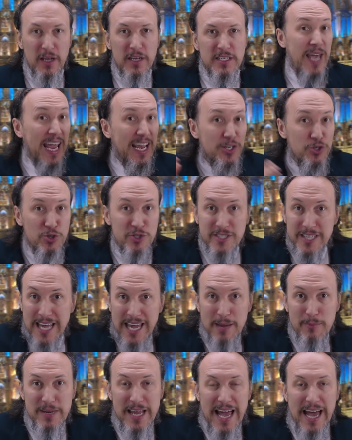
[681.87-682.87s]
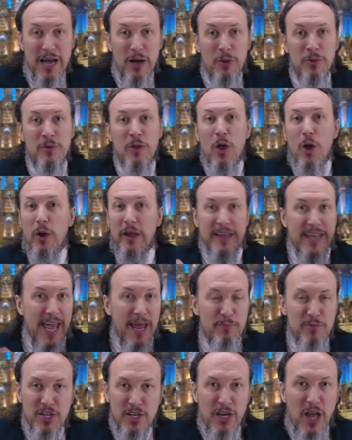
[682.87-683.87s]
The angels came down,
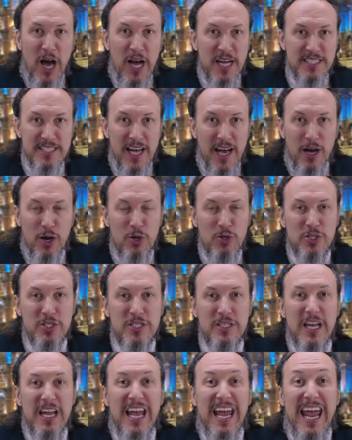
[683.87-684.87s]
came to Lot's house,